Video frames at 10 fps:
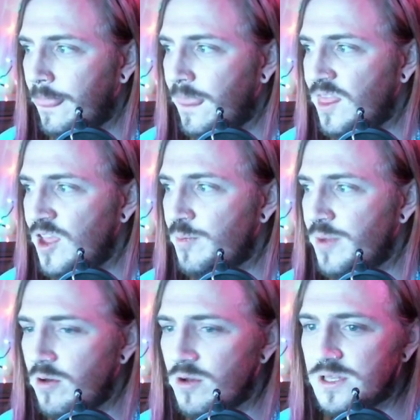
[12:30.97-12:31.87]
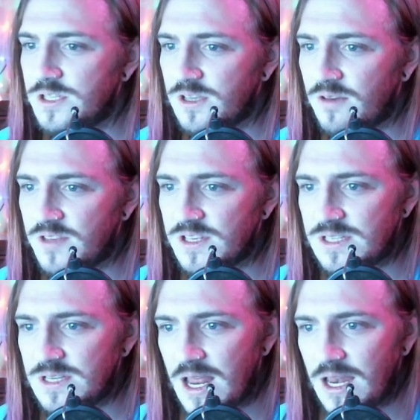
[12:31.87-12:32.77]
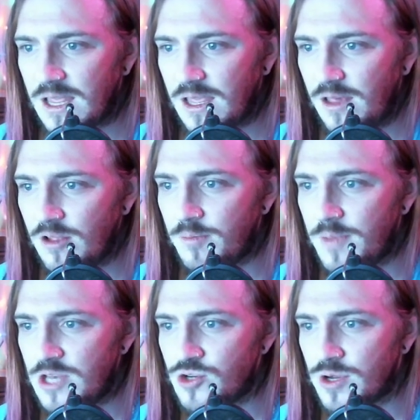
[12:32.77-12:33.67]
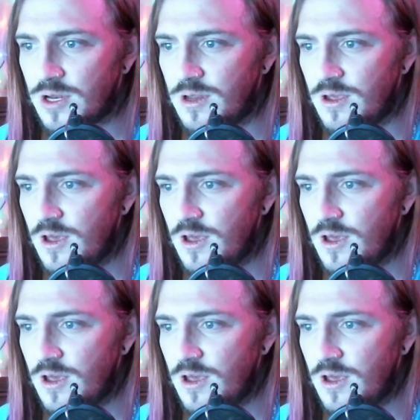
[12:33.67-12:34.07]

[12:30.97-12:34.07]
The appearance of this netting hill matron